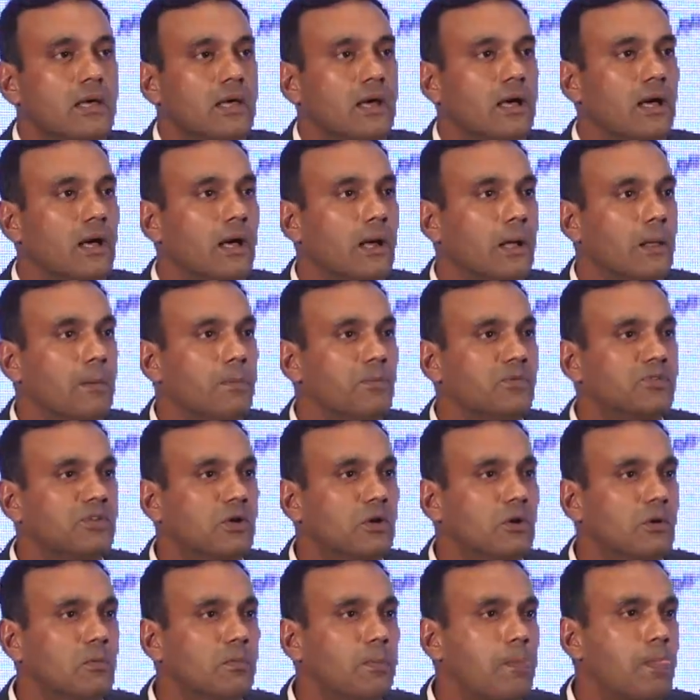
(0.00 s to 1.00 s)

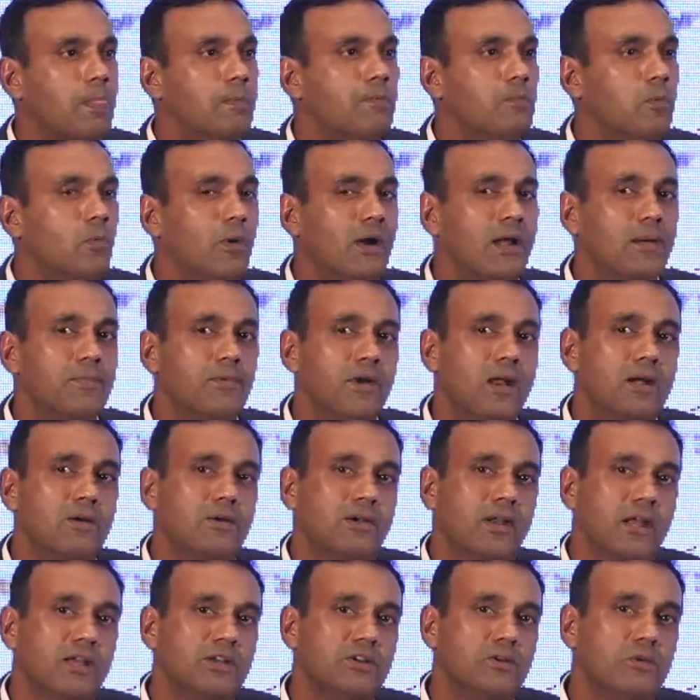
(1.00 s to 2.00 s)
So what I'm trying to
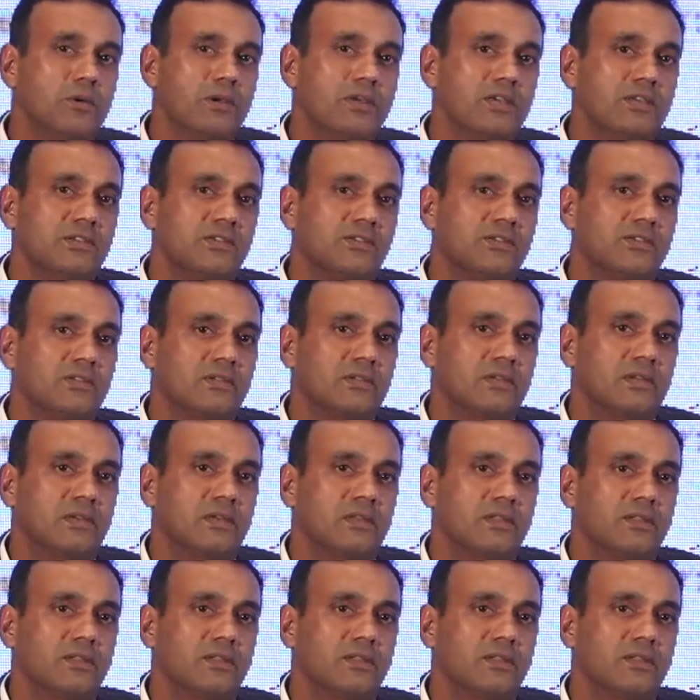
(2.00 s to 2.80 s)
tell you is,